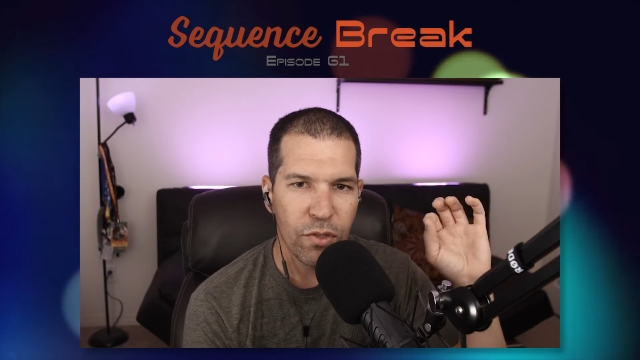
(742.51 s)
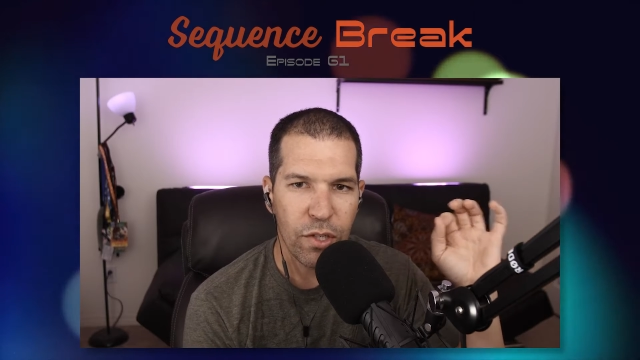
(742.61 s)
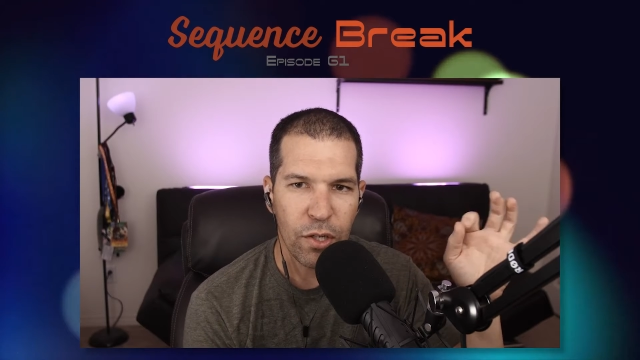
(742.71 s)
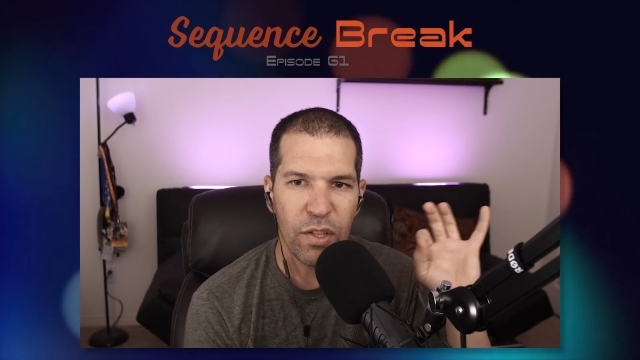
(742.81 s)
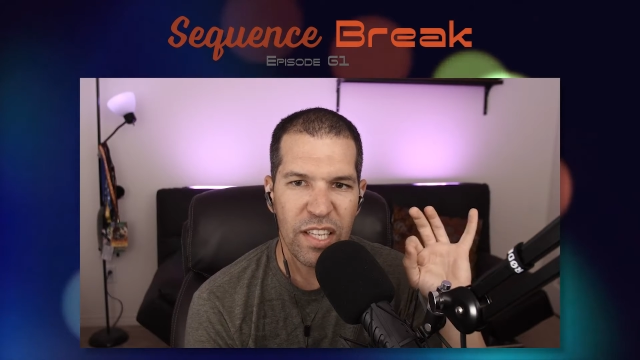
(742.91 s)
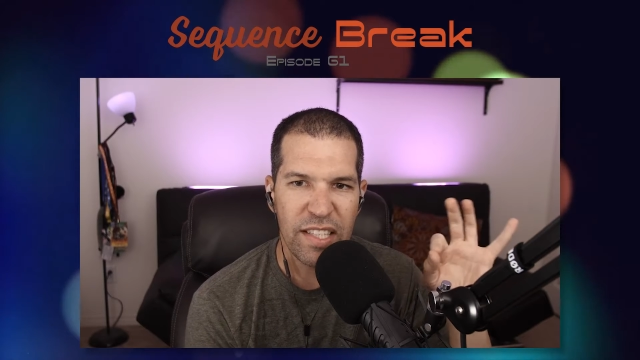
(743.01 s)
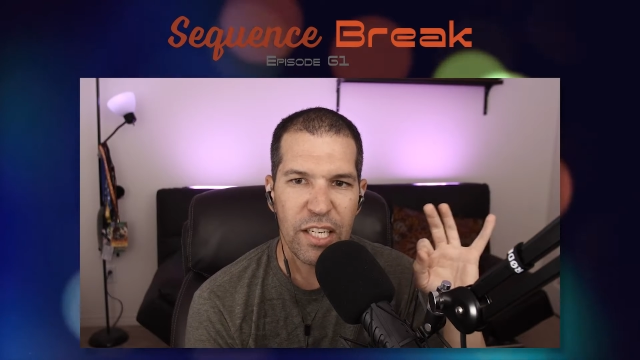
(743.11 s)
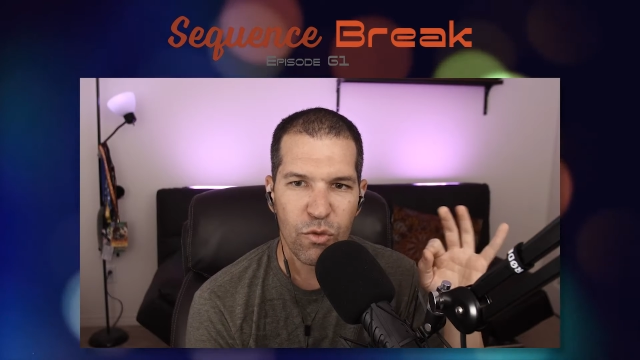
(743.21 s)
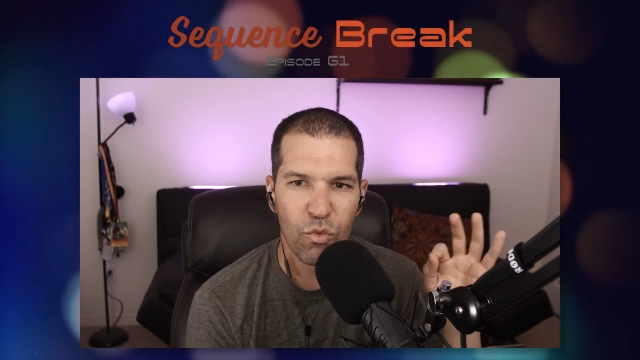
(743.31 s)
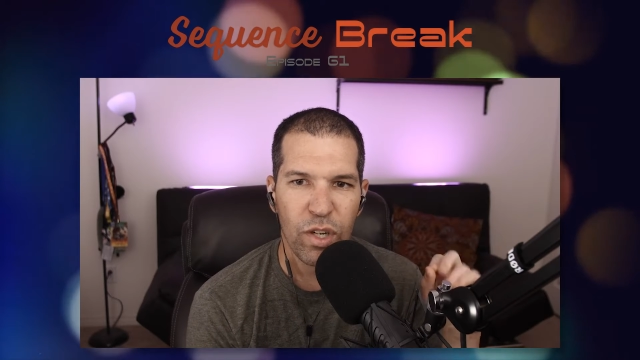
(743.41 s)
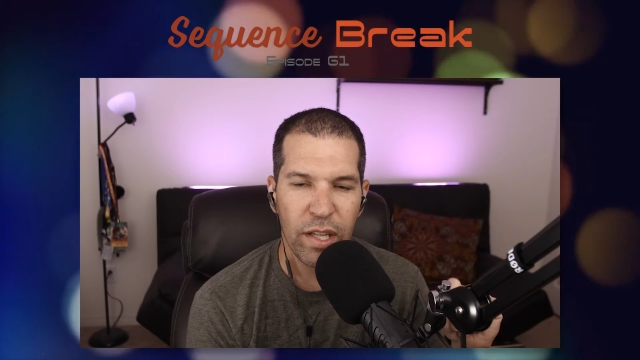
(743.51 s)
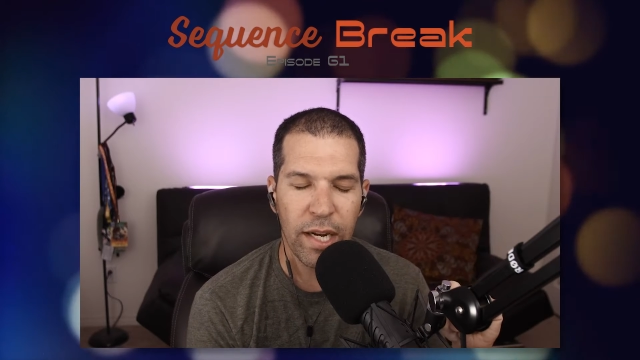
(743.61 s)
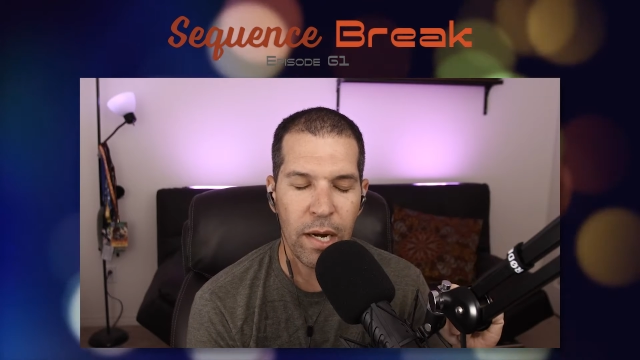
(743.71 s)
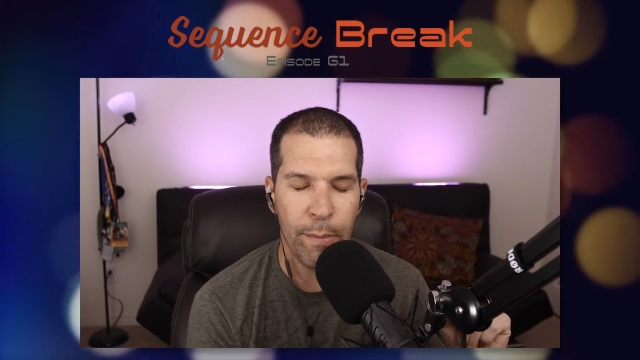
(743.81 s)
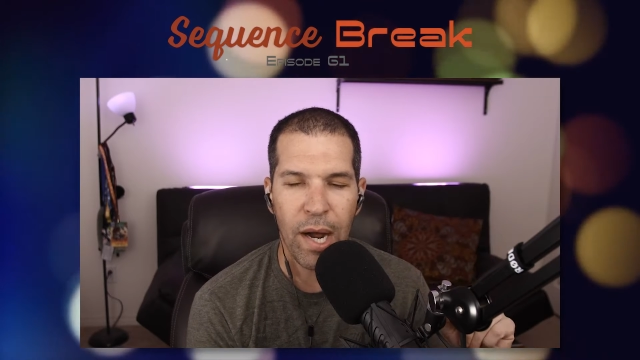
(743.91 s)
this thing is really
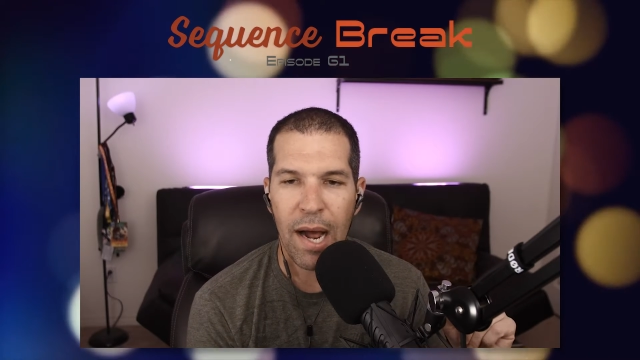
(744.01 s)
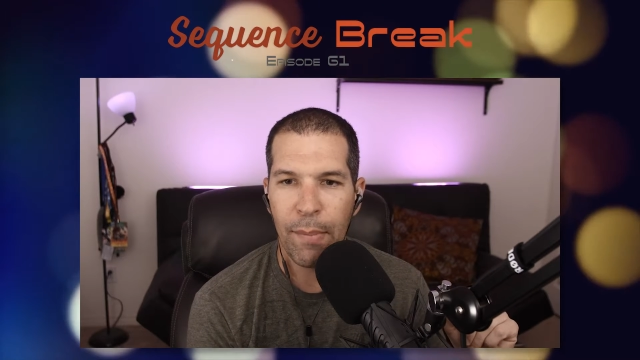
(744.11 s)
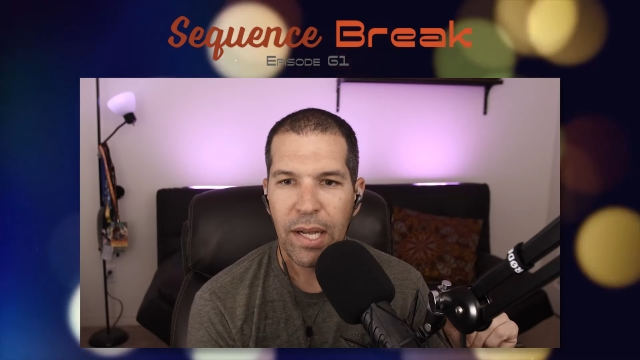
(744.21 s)
going to pop.